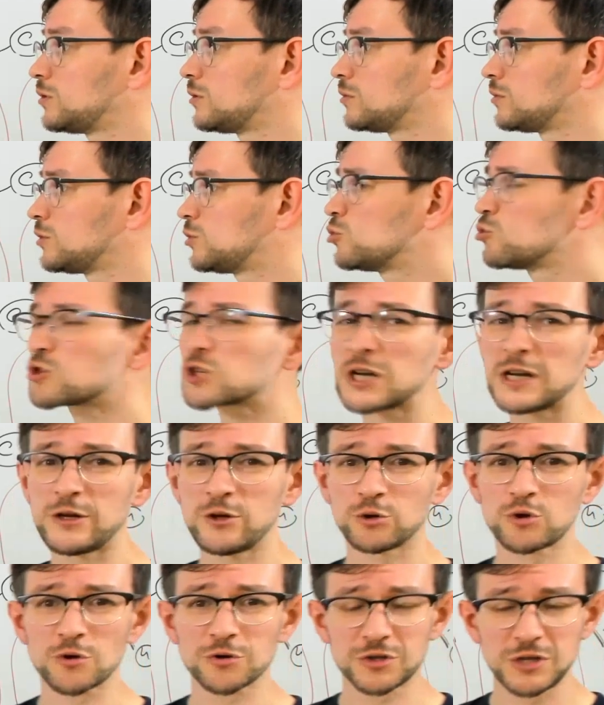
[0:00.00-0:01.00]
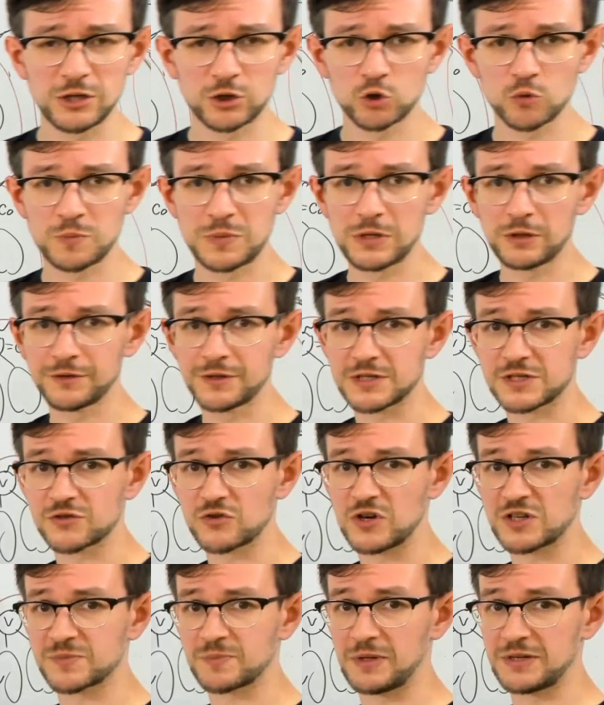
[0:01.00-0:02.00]
Usually you don't need to build this
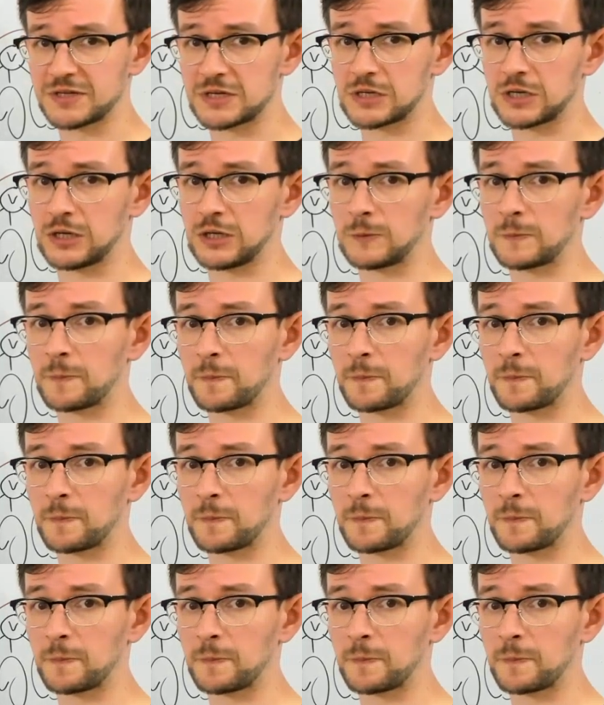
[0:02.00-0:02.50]
tree explicitly.